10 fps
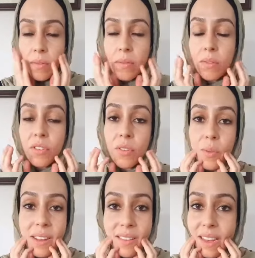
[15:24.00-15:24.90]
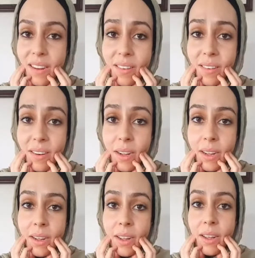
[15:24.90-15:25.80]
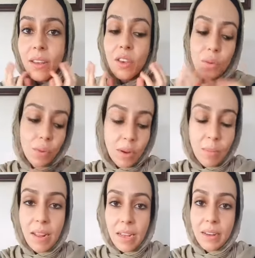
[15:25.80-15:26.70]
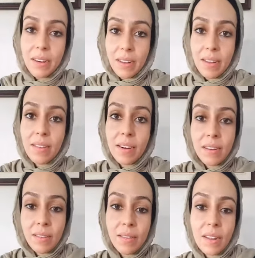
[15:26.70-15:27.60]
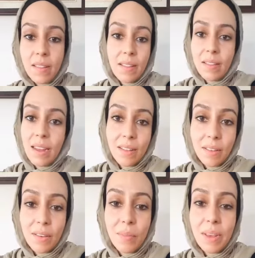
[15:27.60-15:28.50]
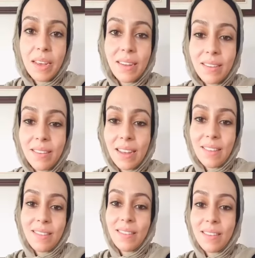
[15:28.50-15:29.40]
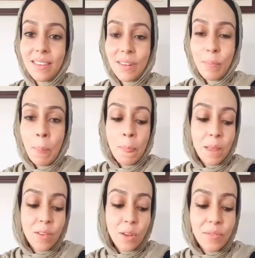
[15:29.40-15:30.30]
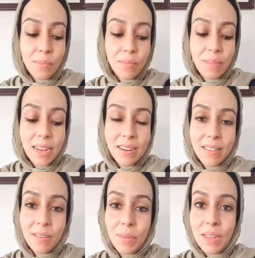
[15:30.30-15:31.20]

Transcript: just wet skin, you would apply your elixir, and then that could be it. Yes. So I've made it to be